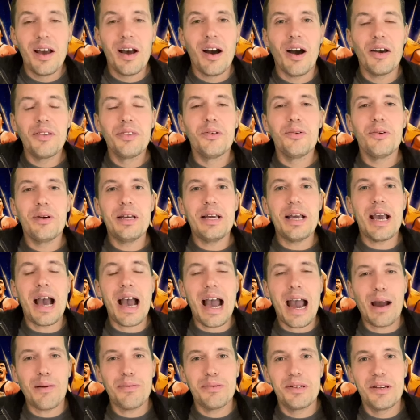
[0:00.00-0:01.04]
I thought he
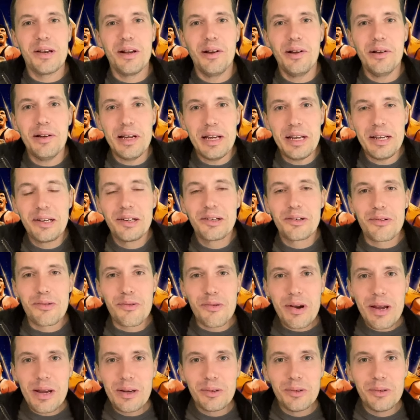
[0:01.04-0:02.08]
absolutely
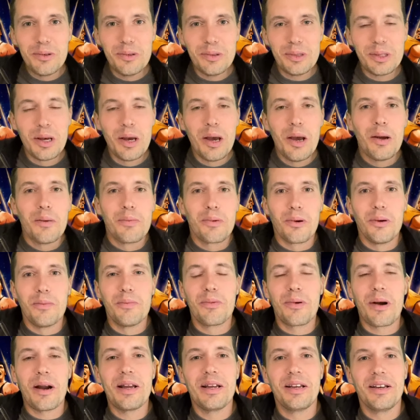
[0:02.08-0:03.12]
grilled Bron
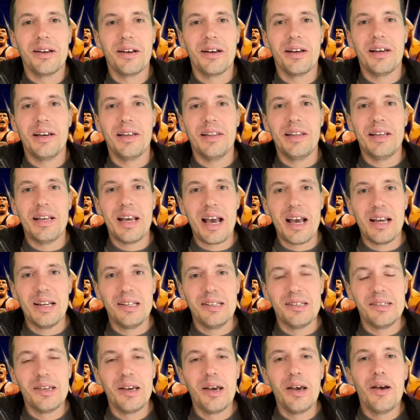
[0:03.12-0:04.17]
Breakker at the
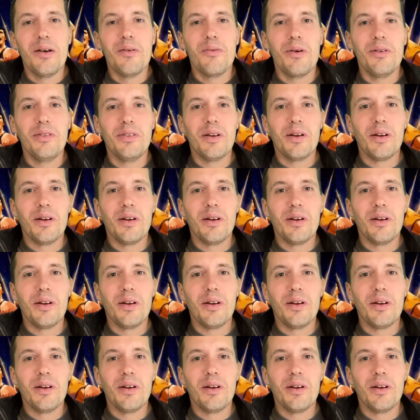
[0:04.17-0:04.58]
end with the